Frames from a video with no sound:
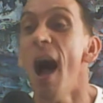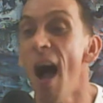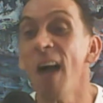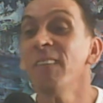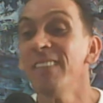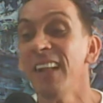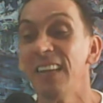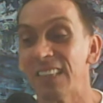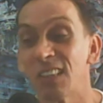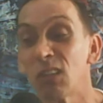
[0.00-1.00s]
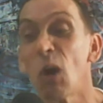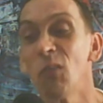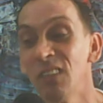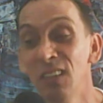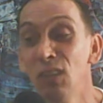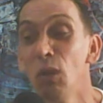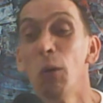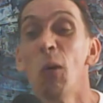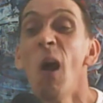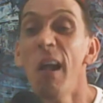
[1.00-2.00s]
I'm just going to
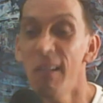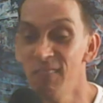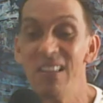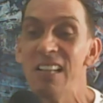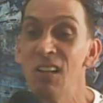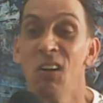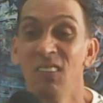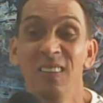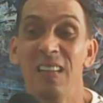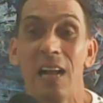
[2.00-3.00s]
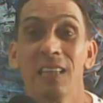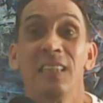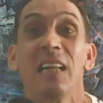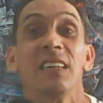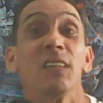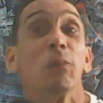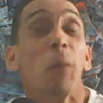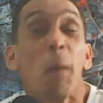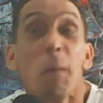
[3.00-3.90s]
do videos like this.